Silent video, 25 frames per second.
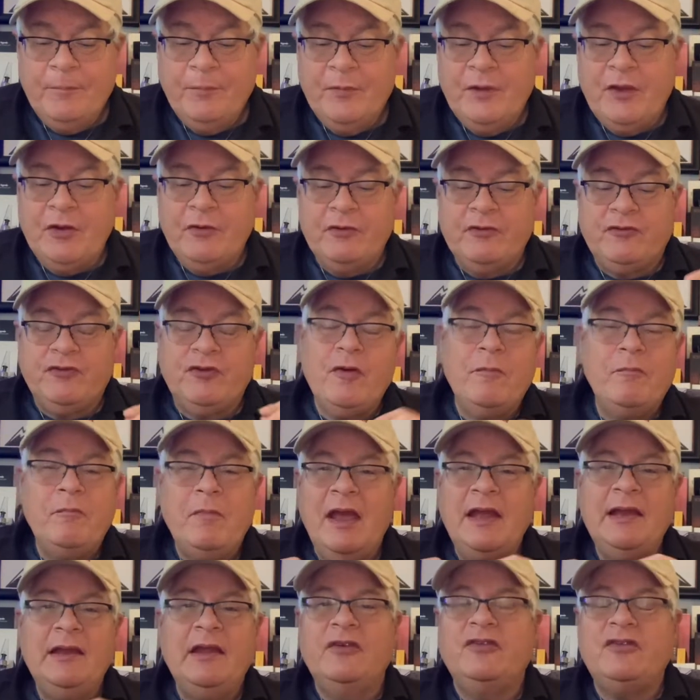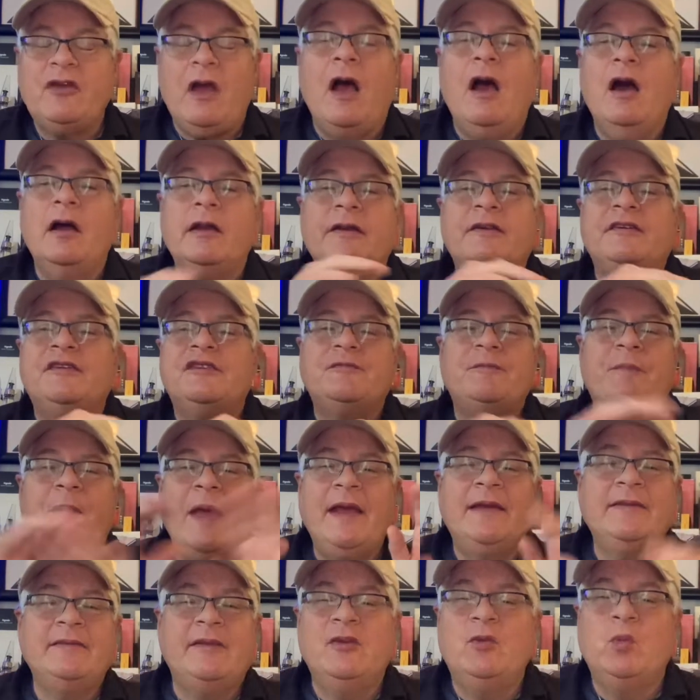There are tremendous
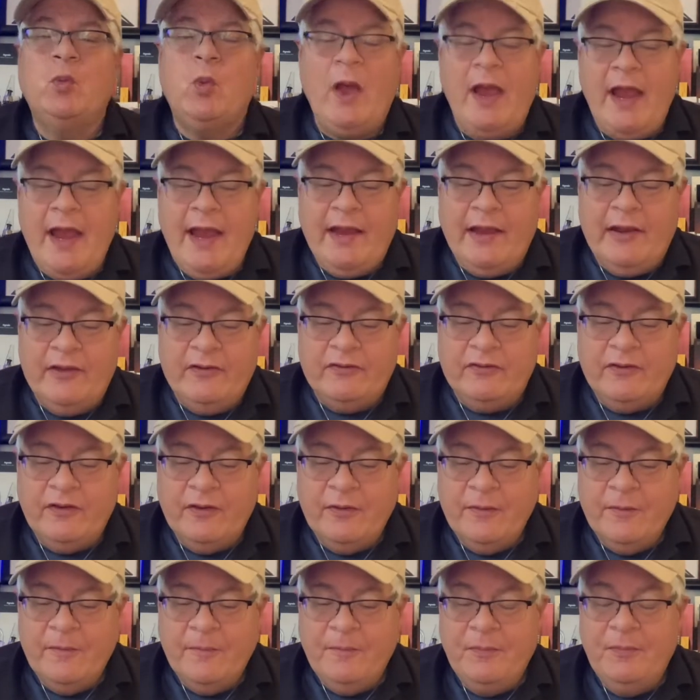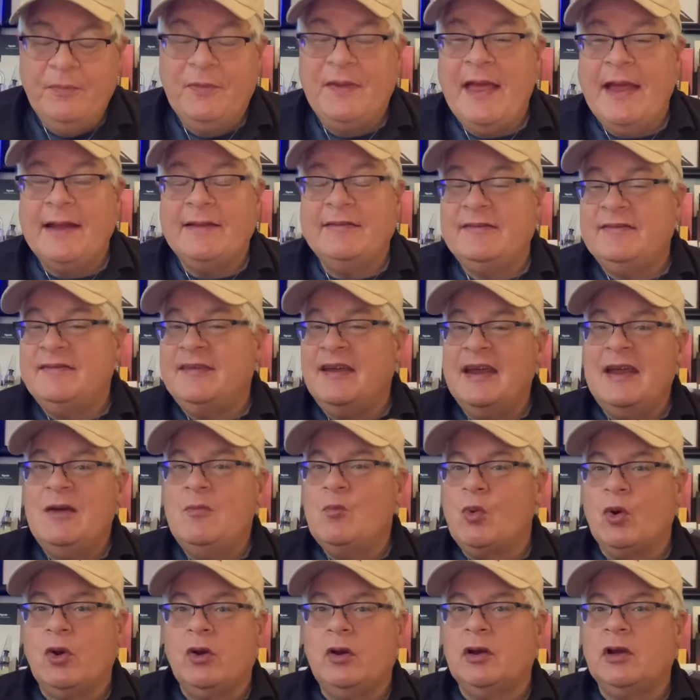unexpected ways that
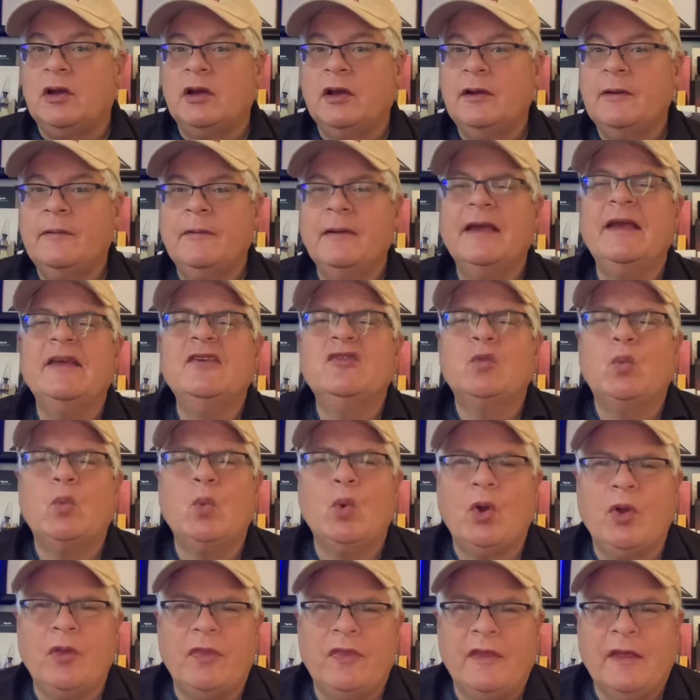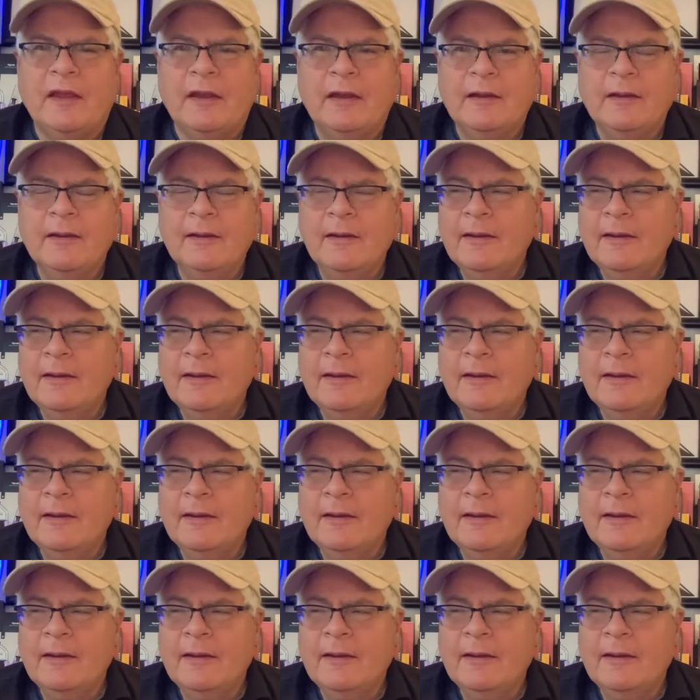teamwork is worth it.